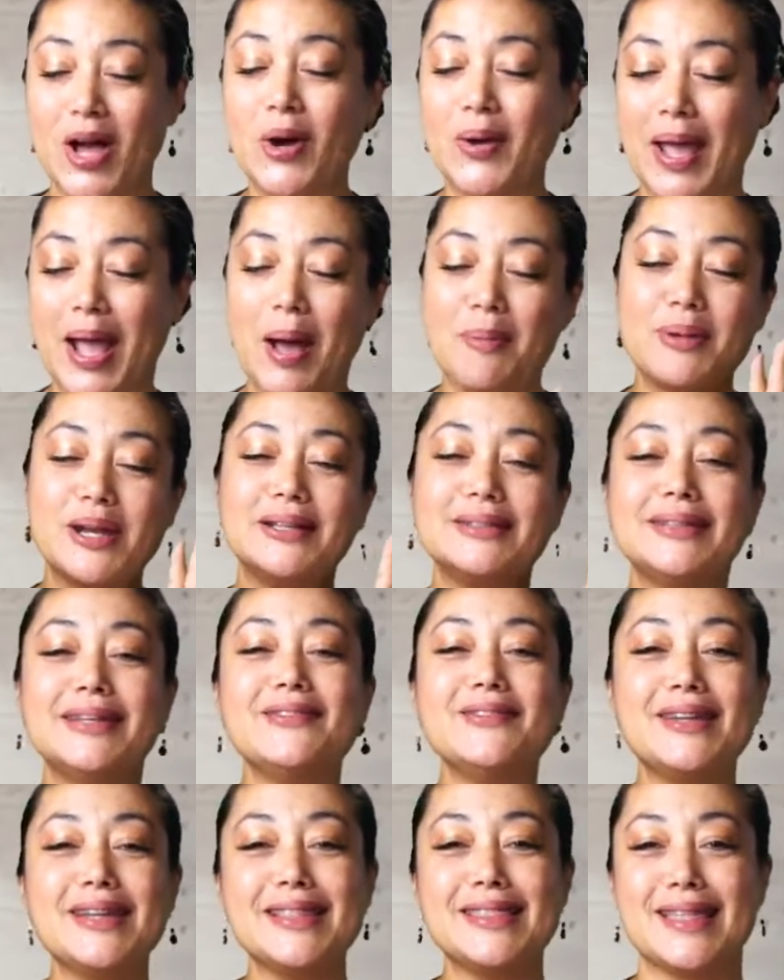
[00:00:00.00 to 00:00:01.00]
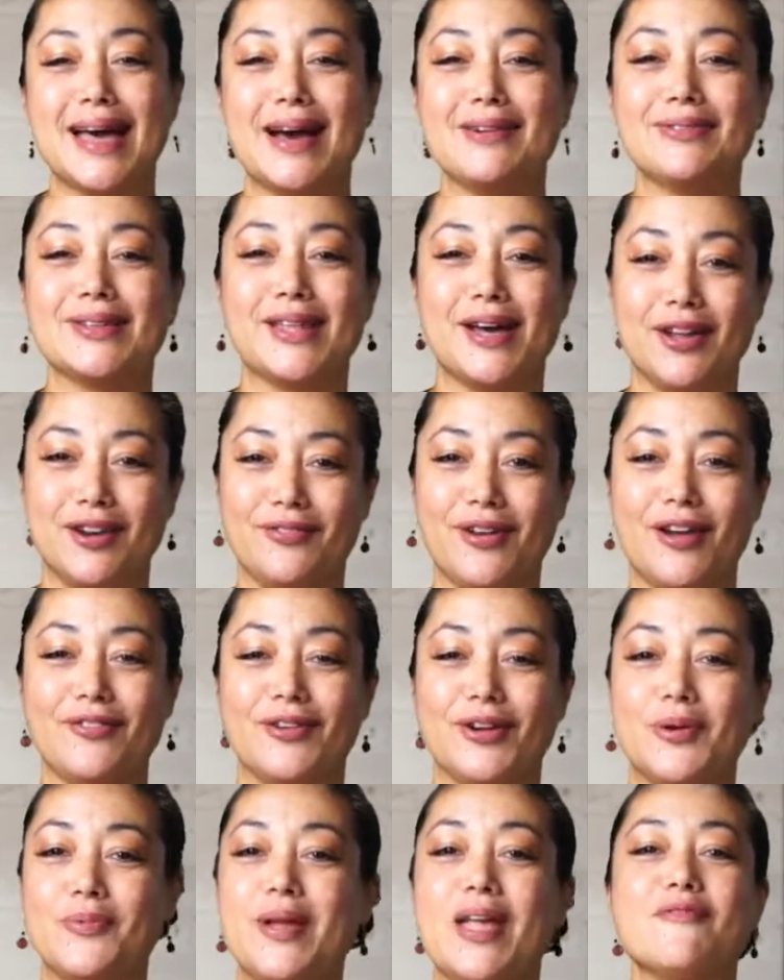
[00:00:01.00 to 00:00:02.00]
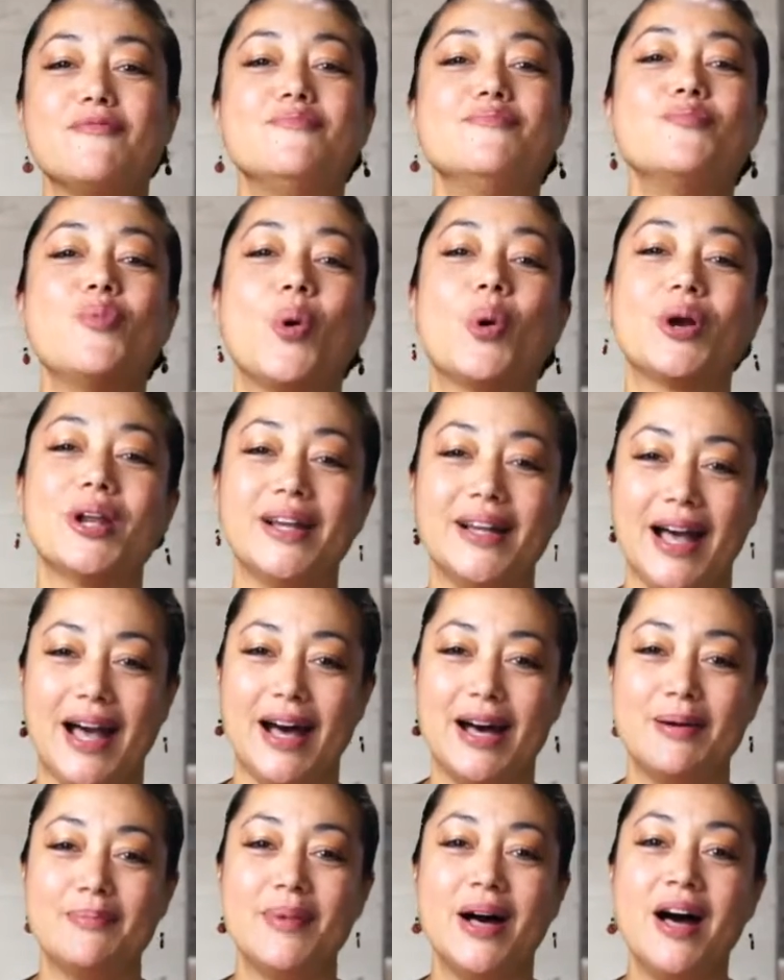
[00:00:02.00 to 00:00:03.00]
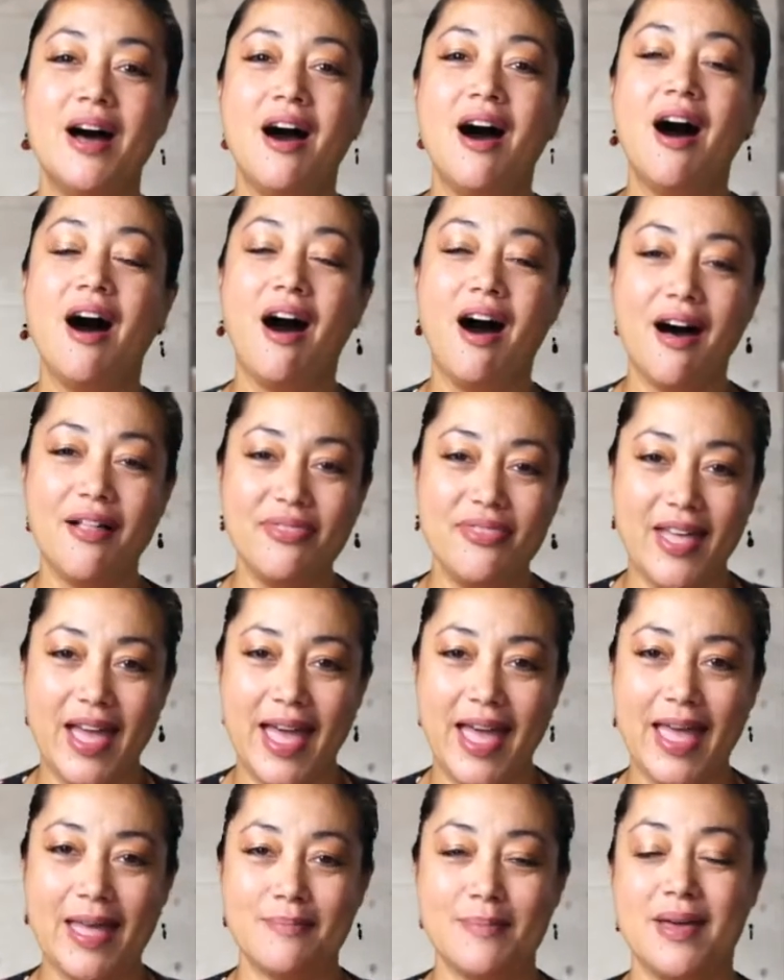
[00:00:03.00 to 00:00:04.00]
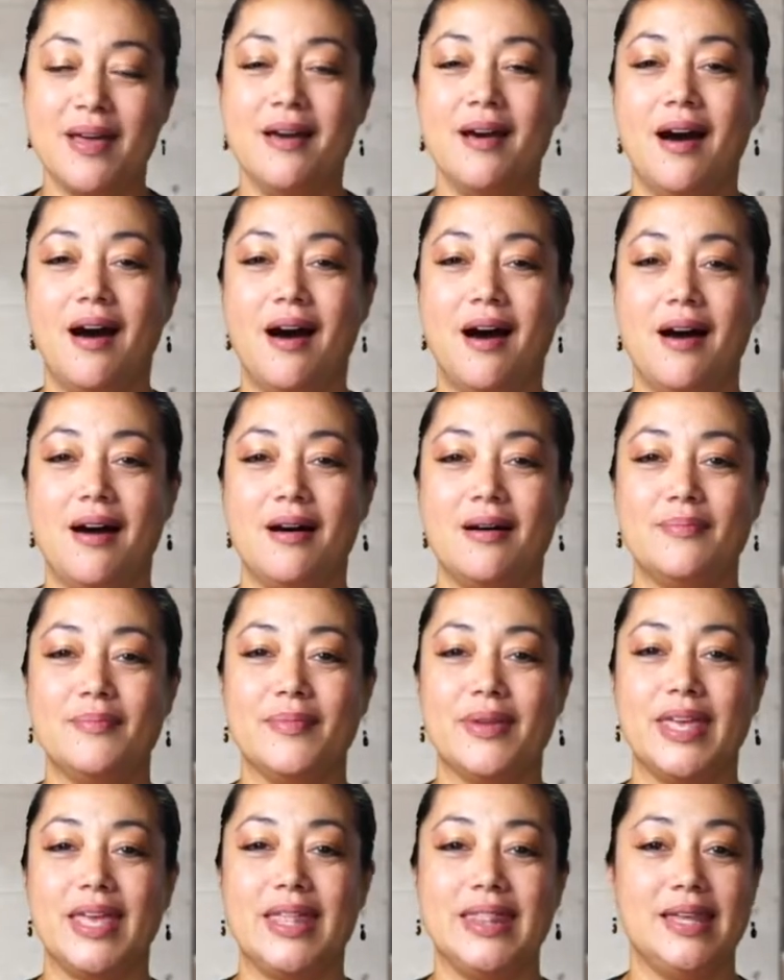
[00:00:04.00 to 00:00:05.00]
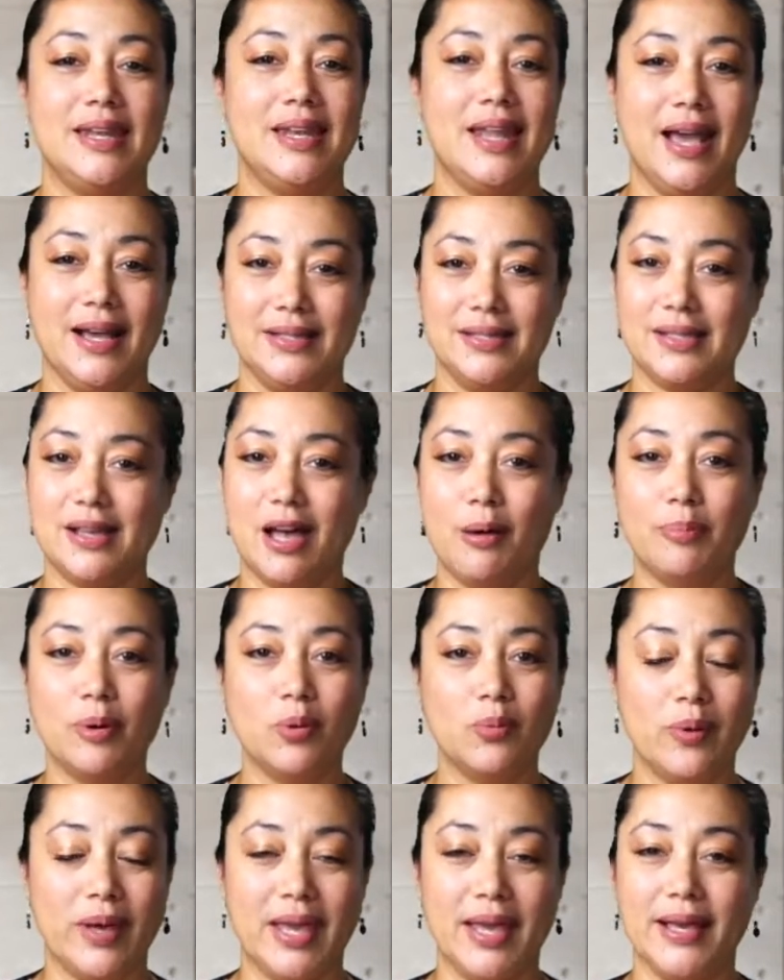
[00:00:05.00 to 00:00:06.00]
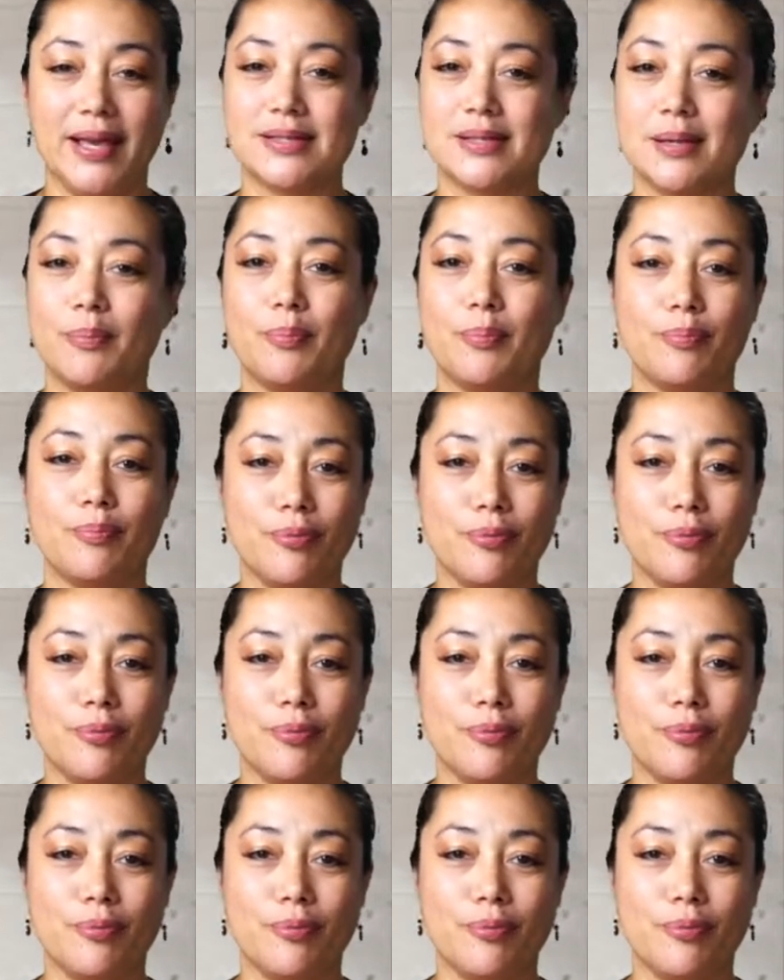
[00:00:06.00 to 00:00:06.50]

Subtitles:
Okay, I'm going to leave it at that with Out of Africa. We have more to come on them in the next couple weeks.